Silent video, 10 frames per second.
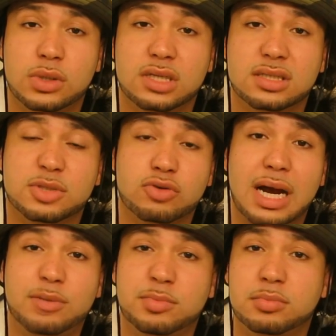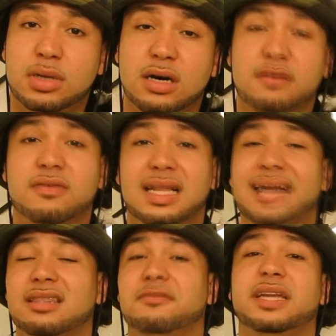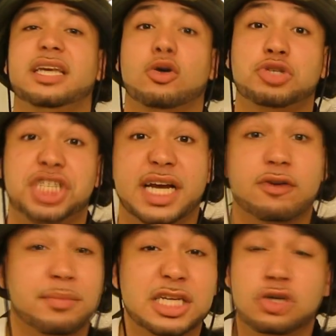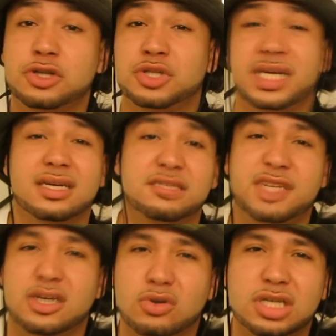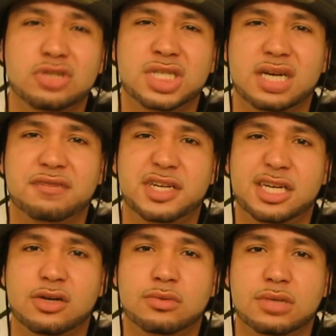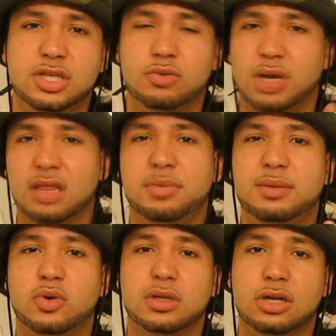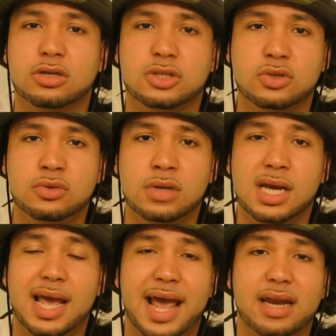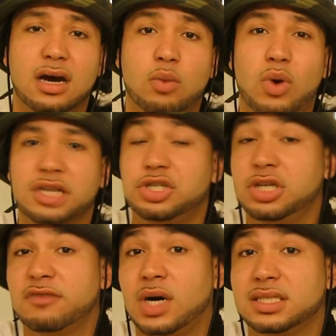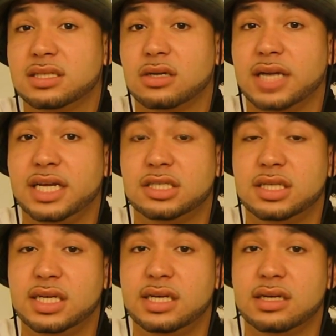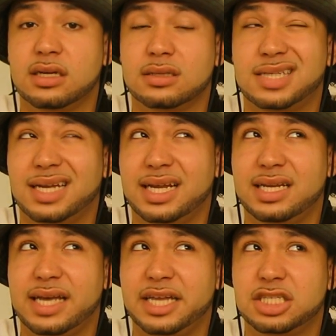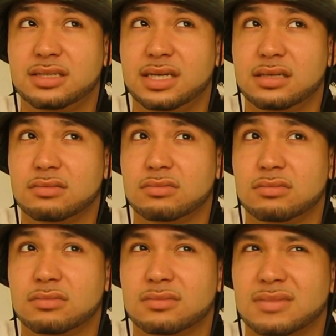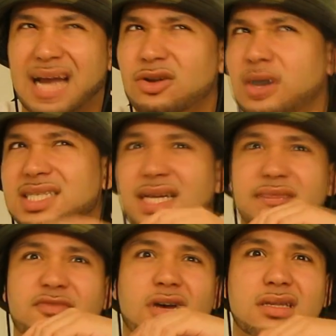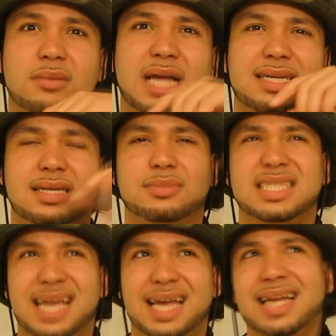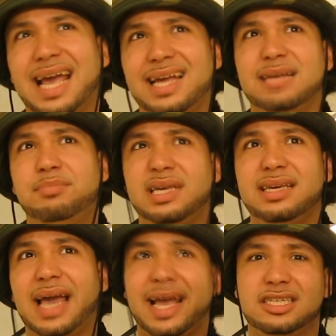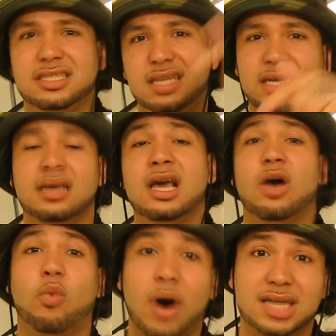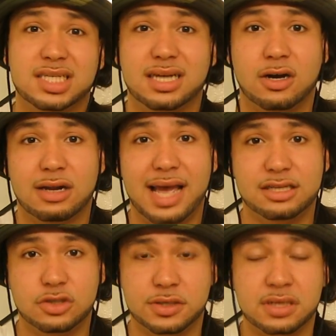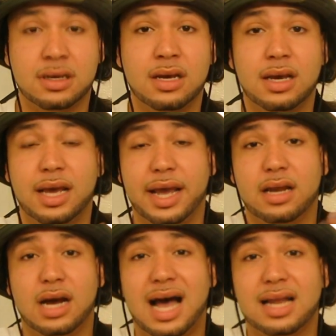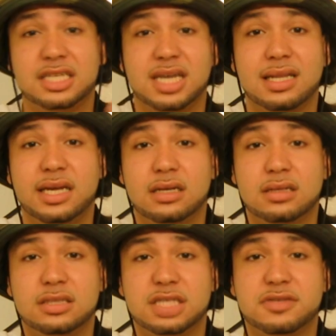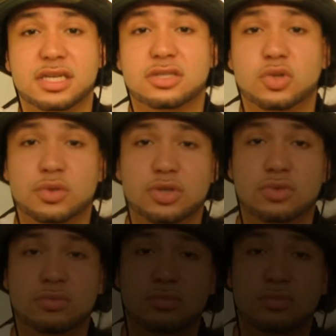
Twitter. Subscribe up above. Like the video. Share it. Make sure you share this video. Can you share the video so other people can learn too? And you should watch this on HD, 1080 HD. I know I said it fucked up last time. 1080p HD. Watch it on that joint. And holla at y'all later. Just for kicks 212.